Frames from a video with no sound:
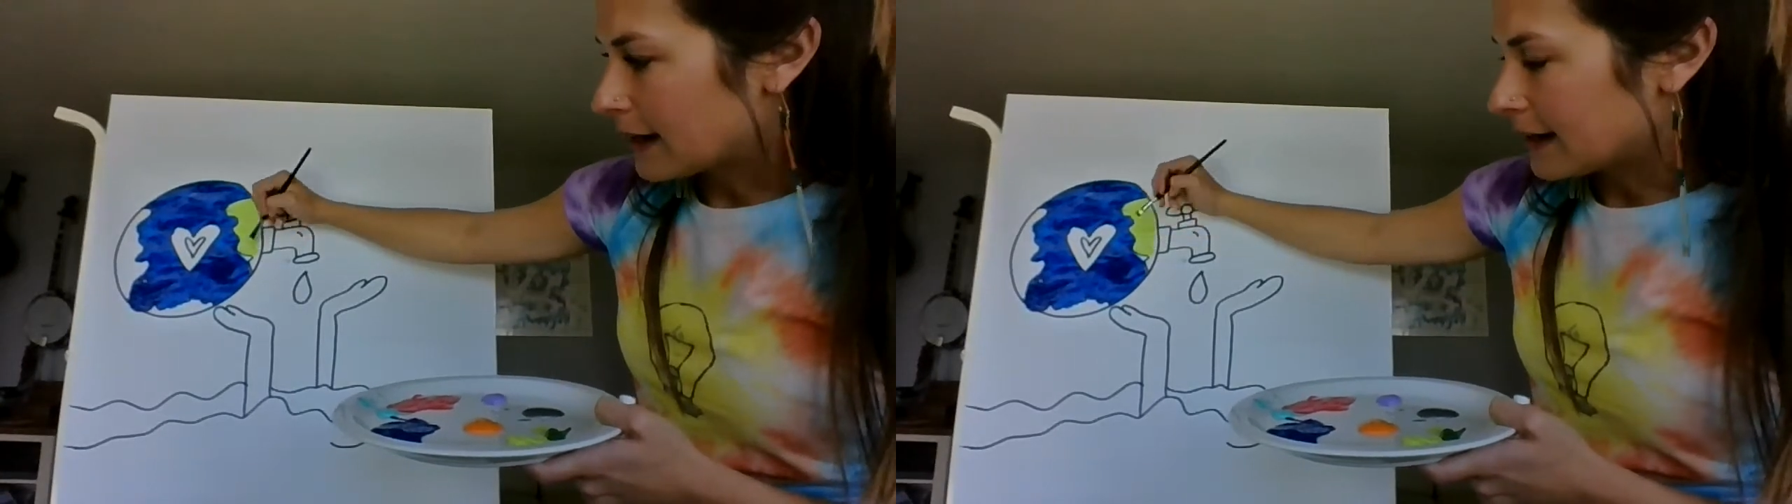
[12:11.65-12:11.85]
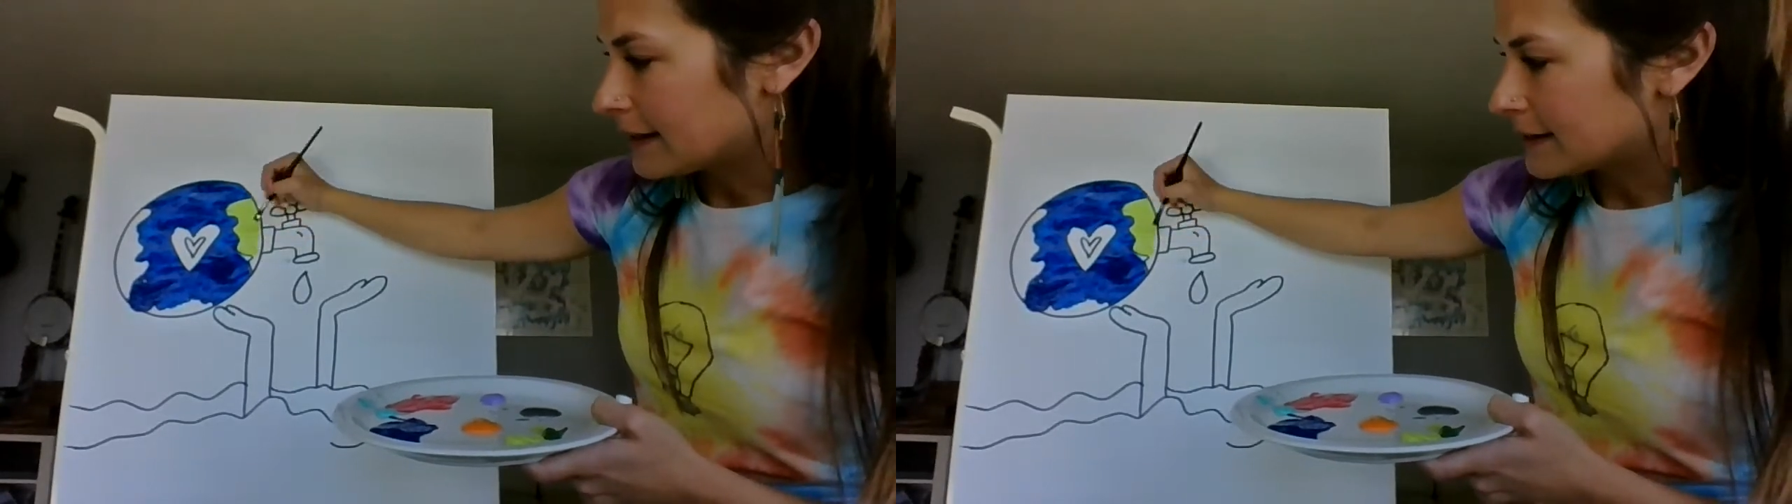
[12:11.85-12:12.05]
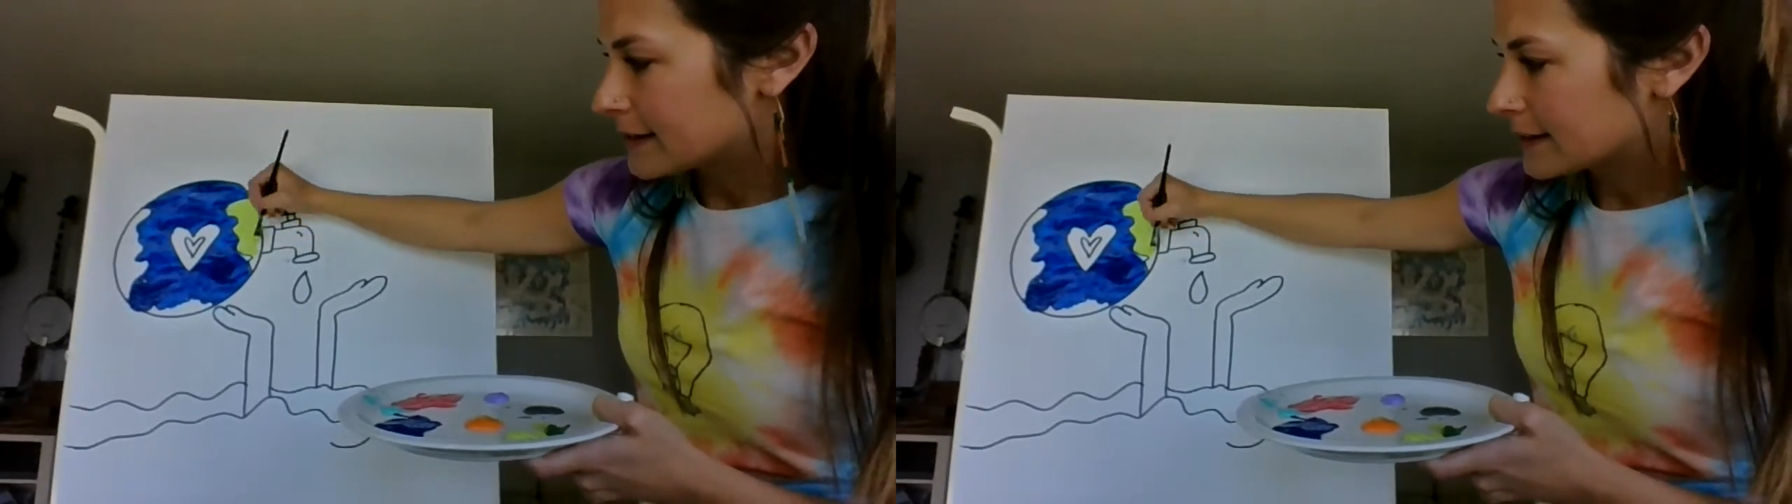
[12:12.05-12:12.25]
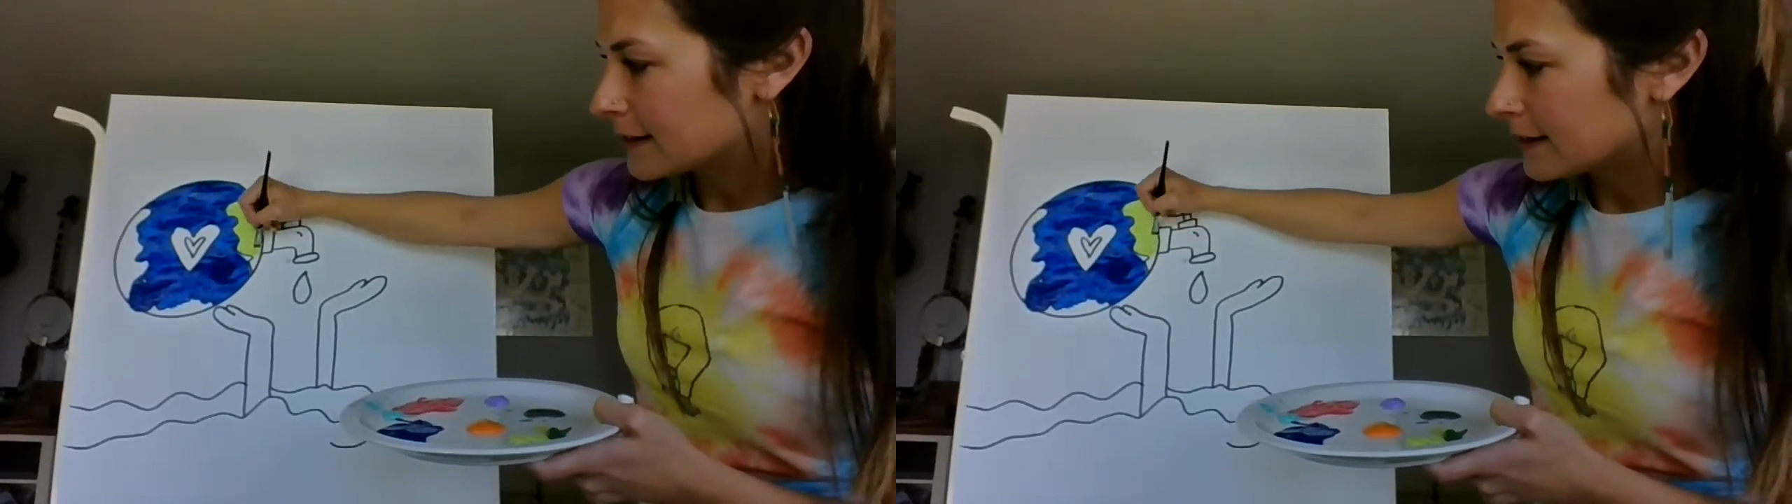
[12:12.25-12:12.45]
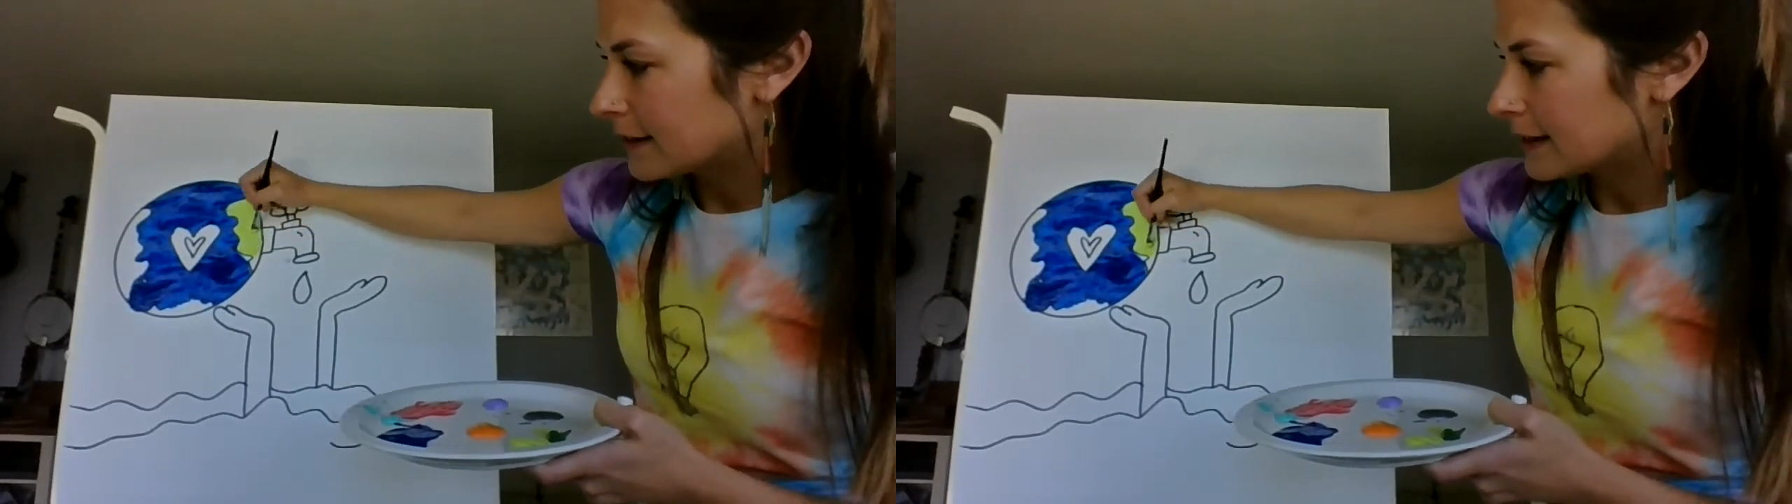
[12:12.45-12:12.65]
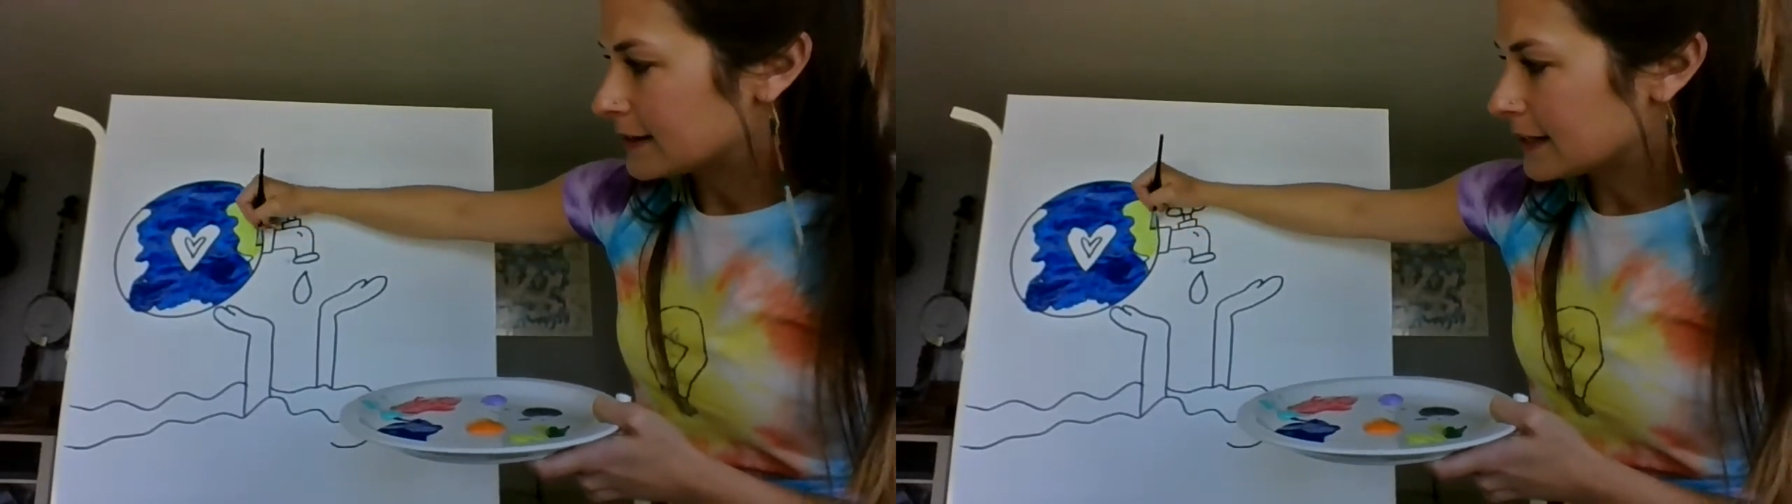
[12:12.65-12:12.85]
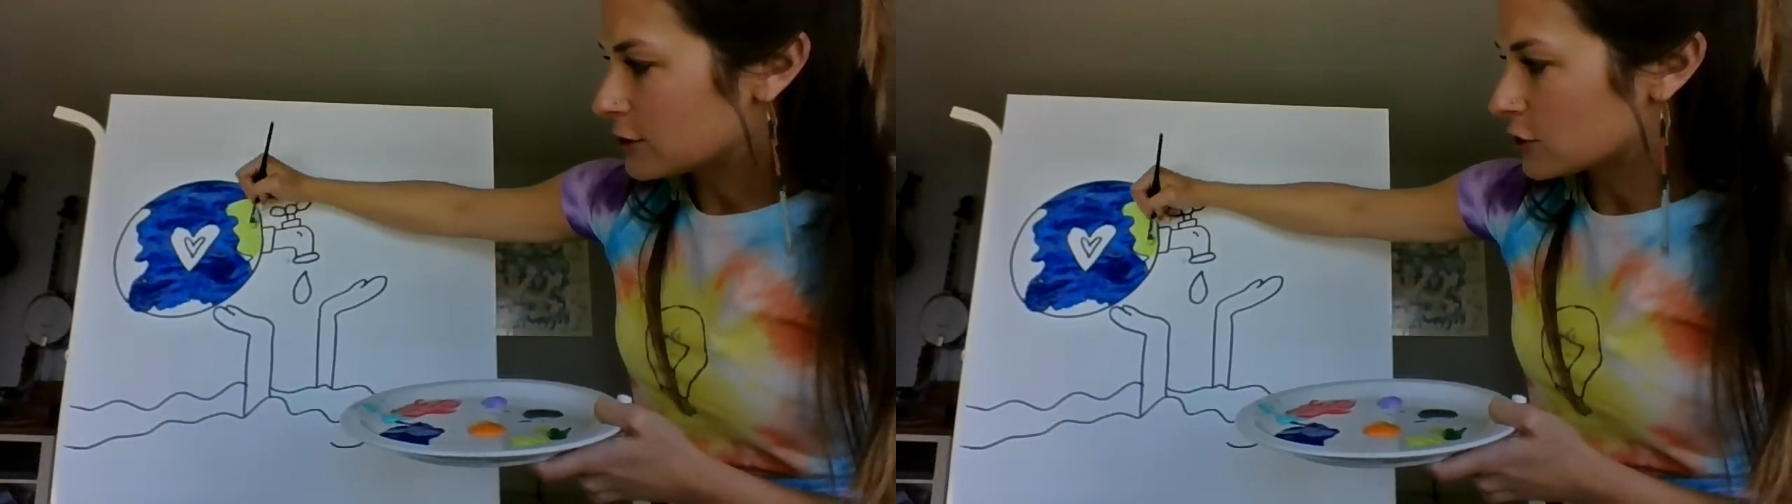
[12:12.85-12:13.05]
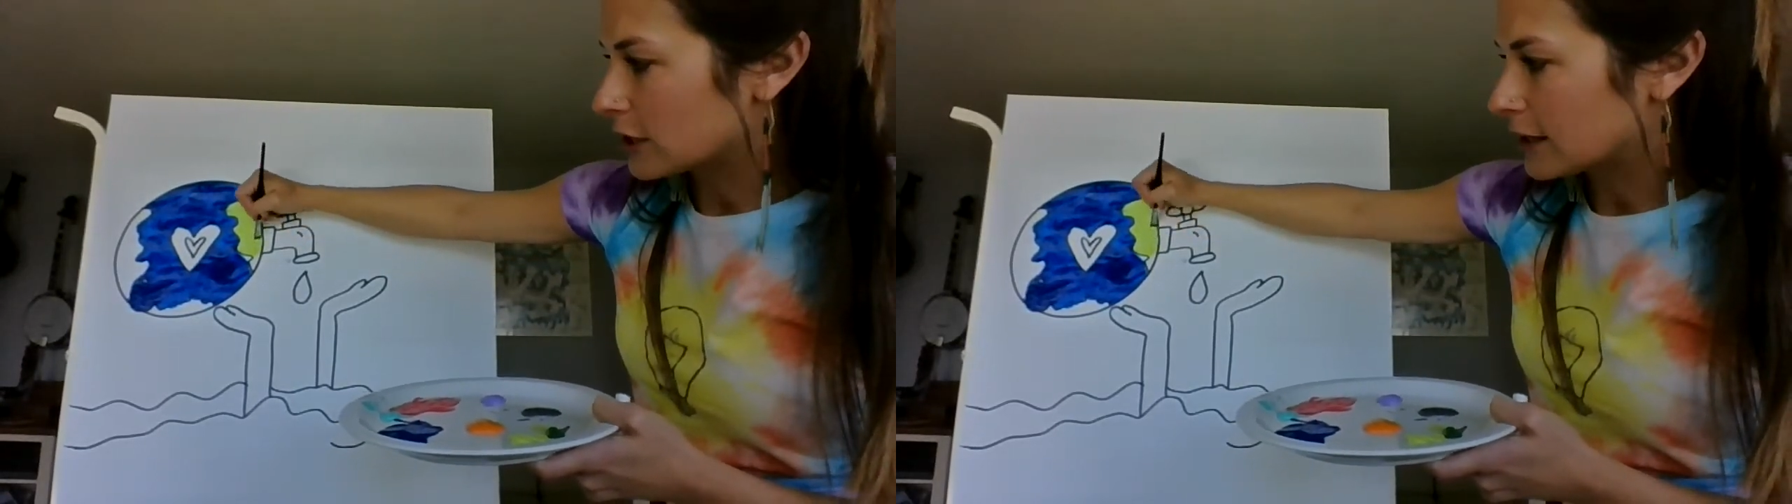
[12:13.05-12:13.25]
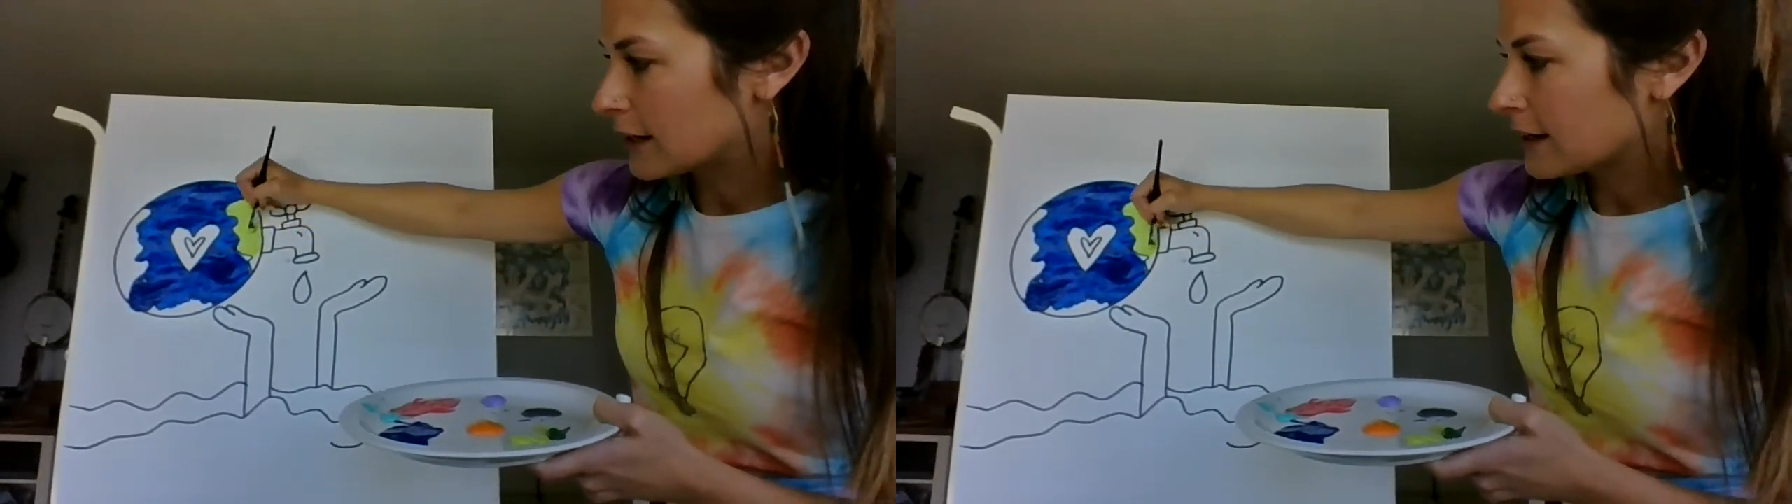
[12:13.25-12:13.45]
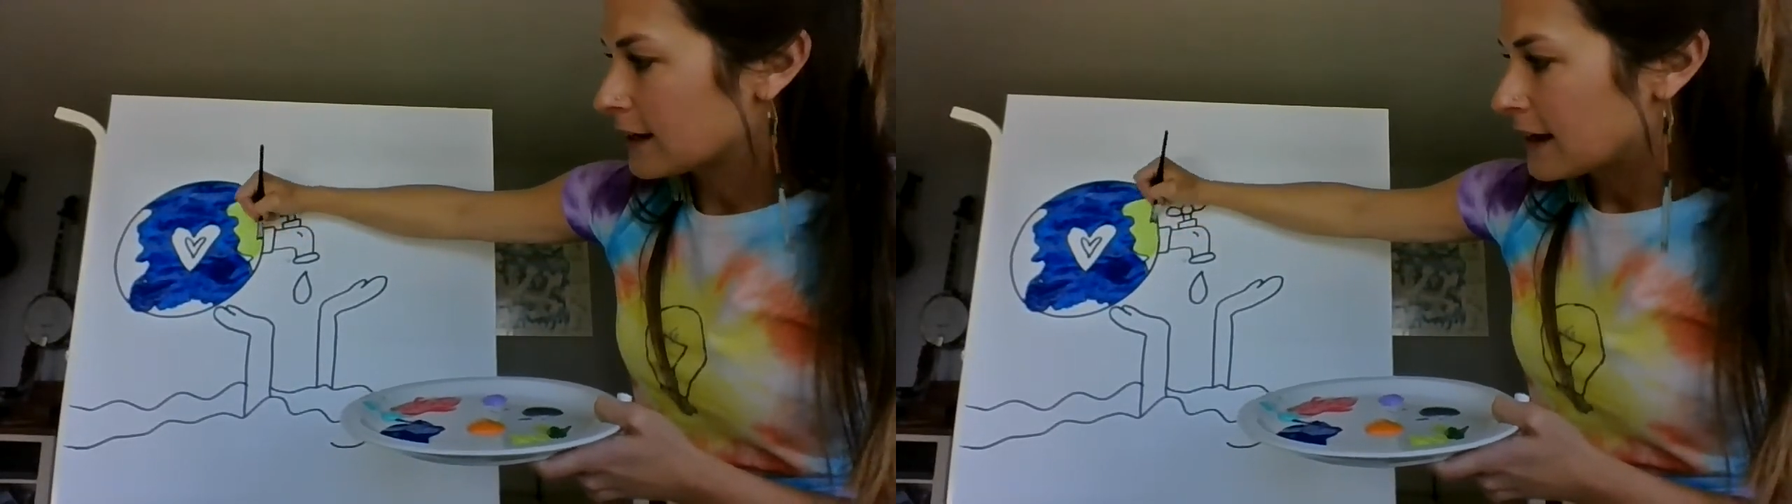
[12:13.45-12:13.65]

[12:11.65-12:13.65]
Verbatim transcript: as a teacher,